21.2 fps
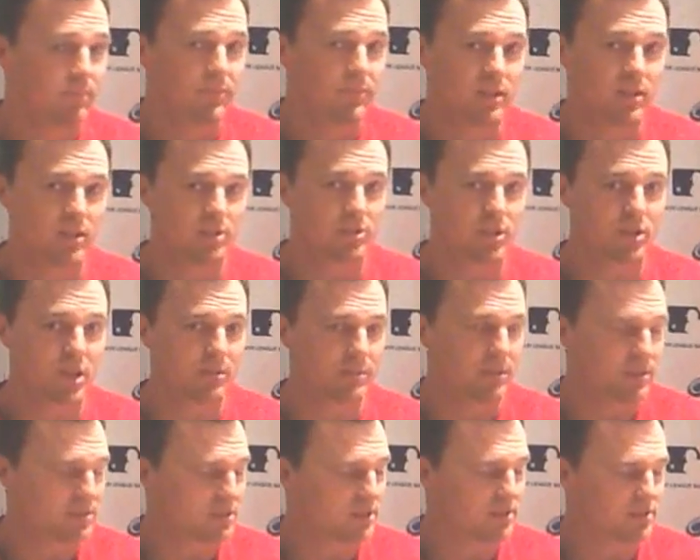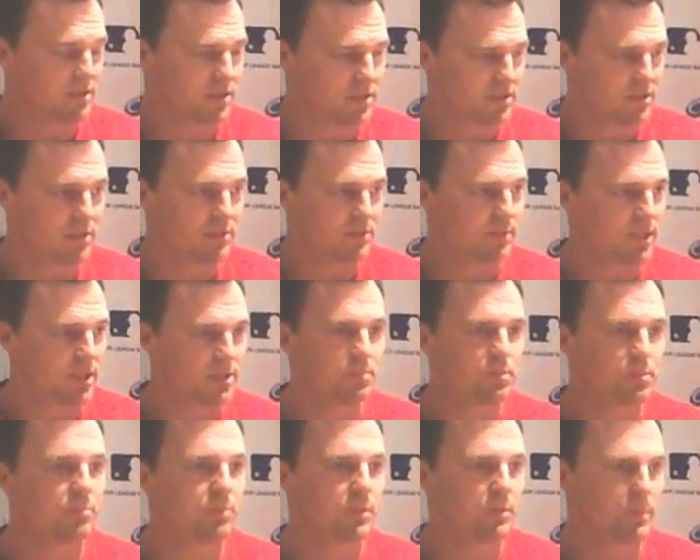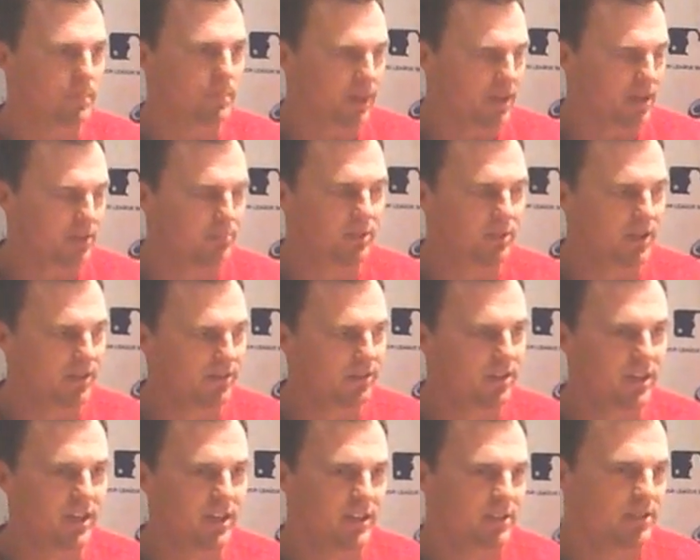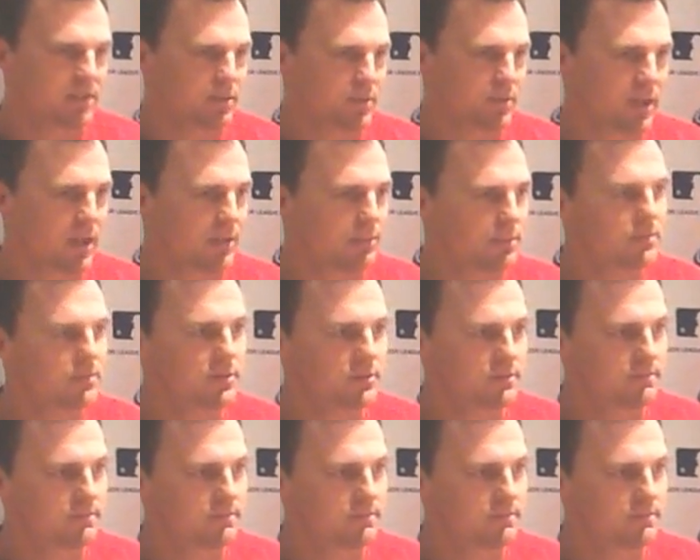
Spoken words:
you know, try to be as consistent as possible and be prepared to play every day and see what happens.